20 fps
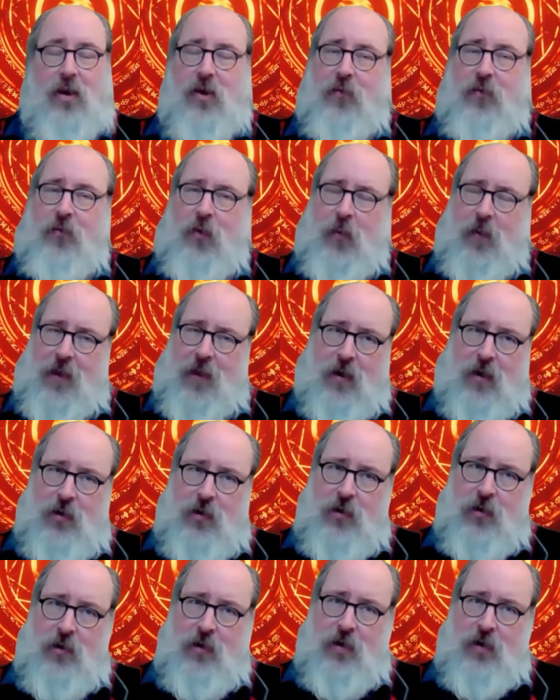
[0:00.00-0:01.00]
For without
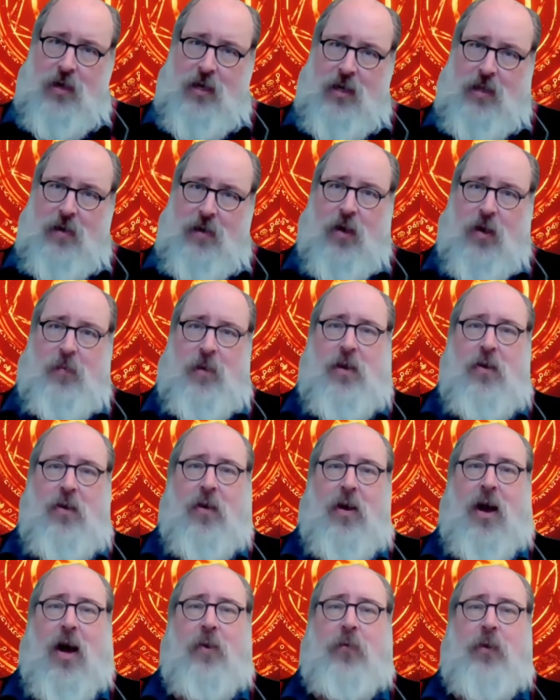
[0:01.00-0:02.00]
certainty, there can be no
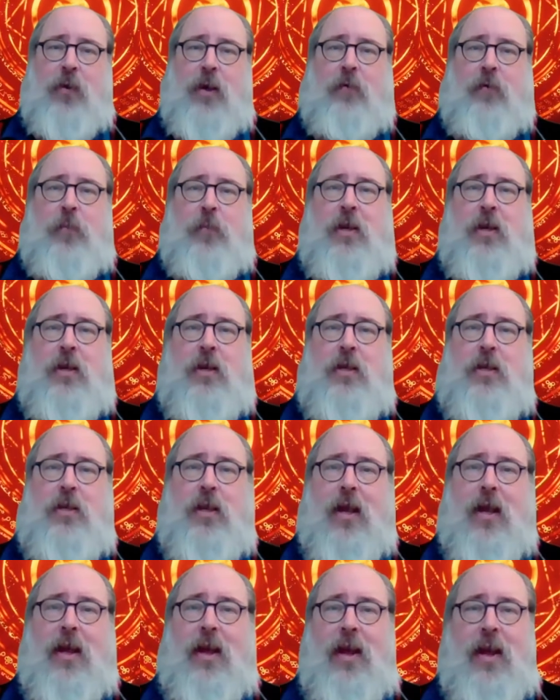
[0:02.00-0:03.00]
conflict of opinions,
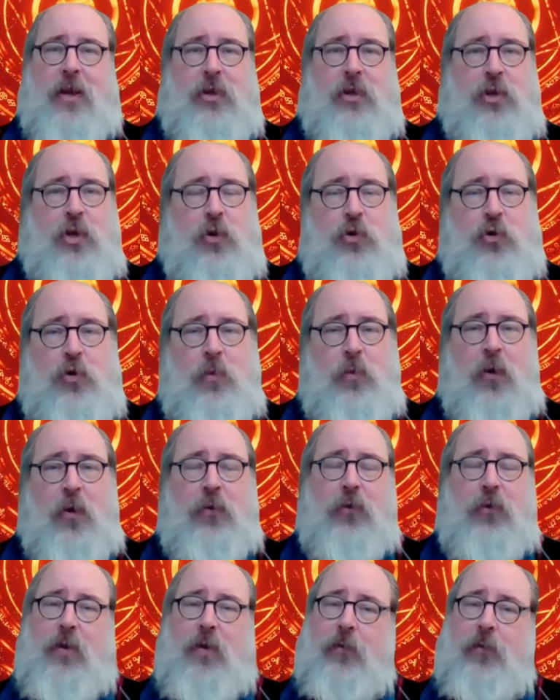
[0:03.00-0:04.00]
hence no
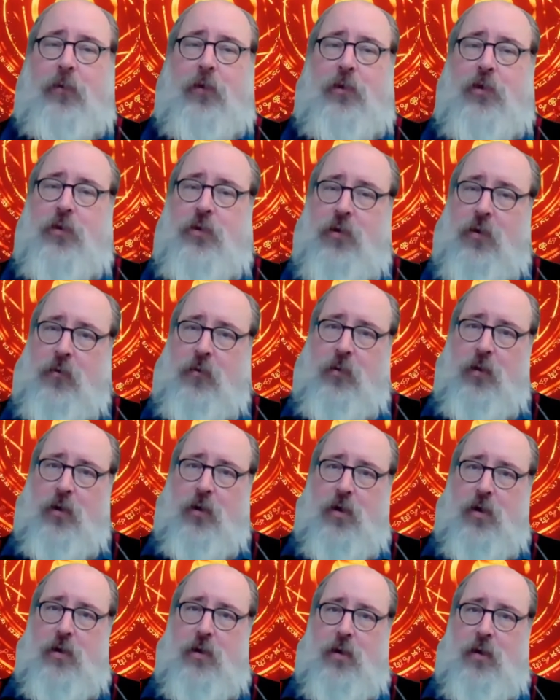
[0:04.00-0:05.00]
tumults, revolutions, or
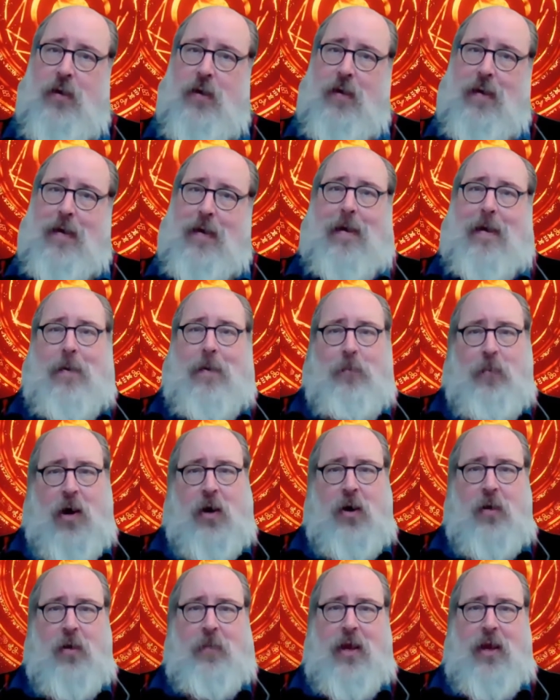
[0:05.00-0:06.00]
wars.
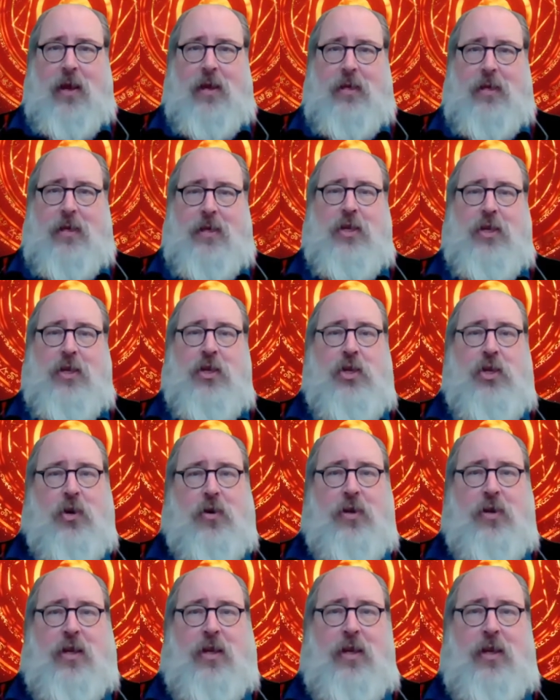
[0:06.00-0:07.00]
Modern man says
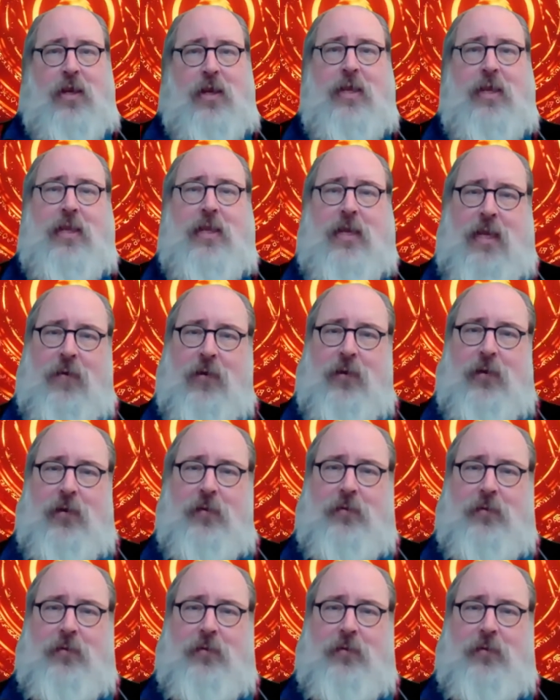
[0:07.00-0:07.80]
certainty is evil.